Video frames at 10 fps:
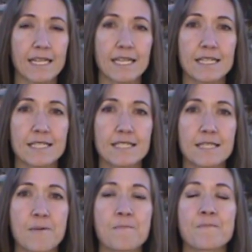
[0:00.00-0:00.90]

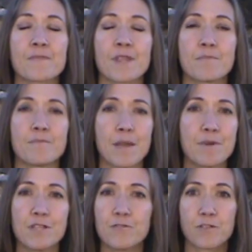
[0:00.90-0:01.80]
is,
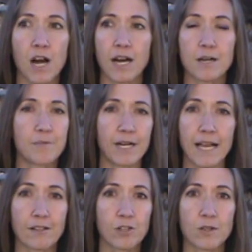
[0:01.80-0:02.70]
maybe you've got a bug
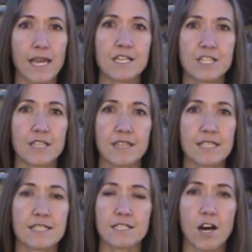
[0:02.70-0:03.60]
out location
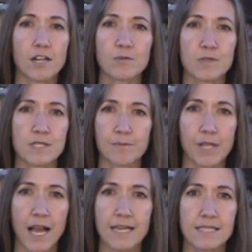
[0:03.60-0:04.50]
that's stocked with
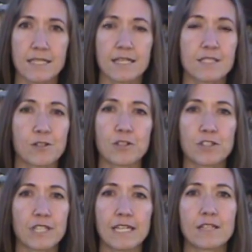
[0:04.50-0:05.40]
supplies, and so
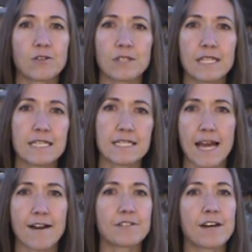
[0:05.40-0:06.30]
your kit only needs to
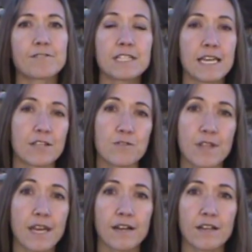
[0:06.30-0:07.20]
have enough to get you
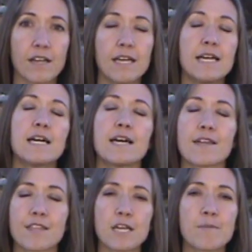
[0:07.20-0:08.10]
there.
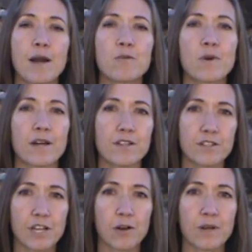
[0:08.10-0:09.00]
Think about where
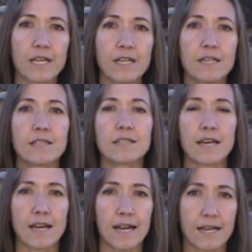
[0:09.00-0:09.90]
you're going,
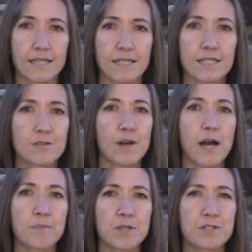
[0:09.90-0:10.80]
and this will
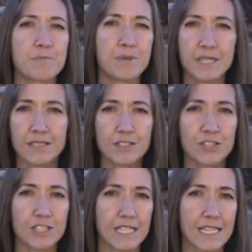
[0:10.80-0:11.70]
help you to build
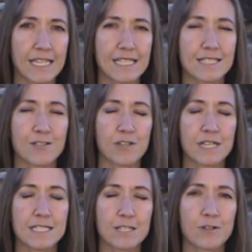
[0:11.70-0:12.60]
your kit so that
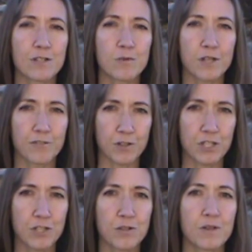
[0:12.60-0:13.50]
it's going to work for
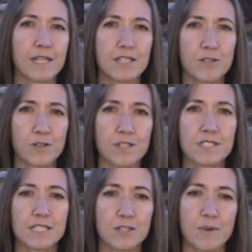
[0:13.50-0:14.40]
you in your
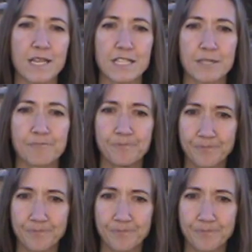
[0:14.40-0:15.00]
situation.